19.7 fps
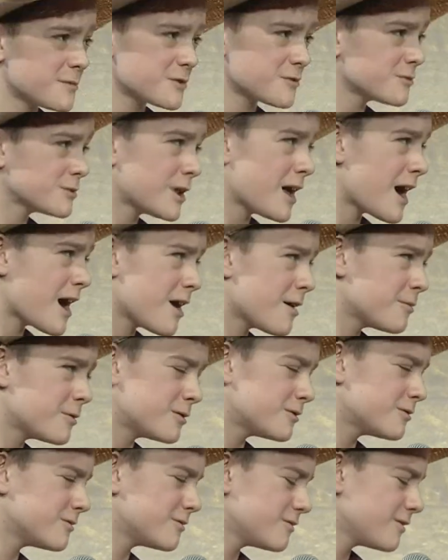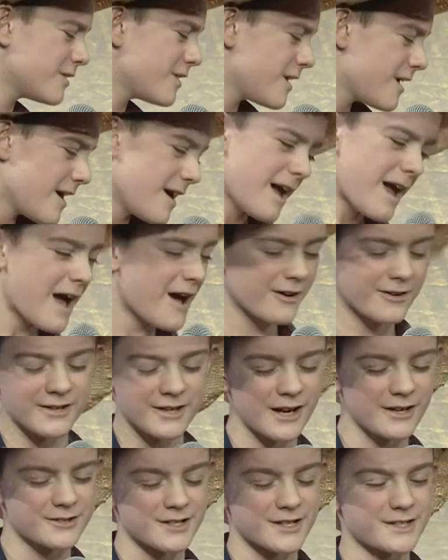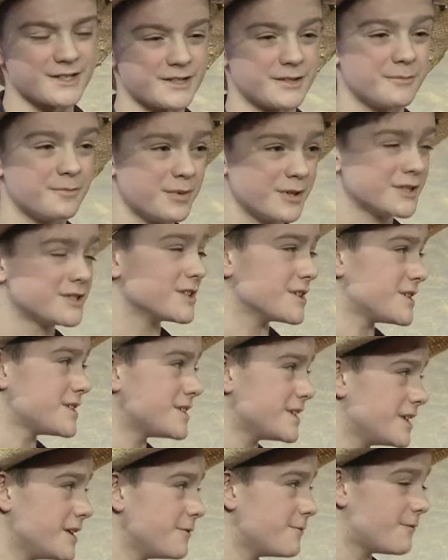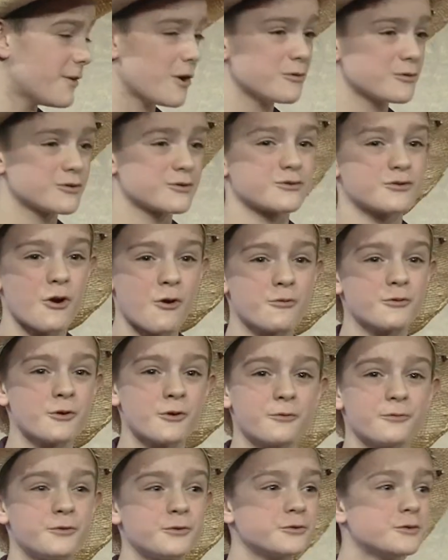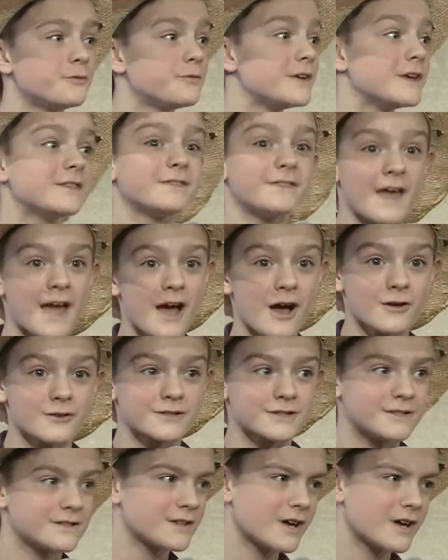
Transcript: is reliable? How can I trust a bunch of city folks growing no food to feed thousands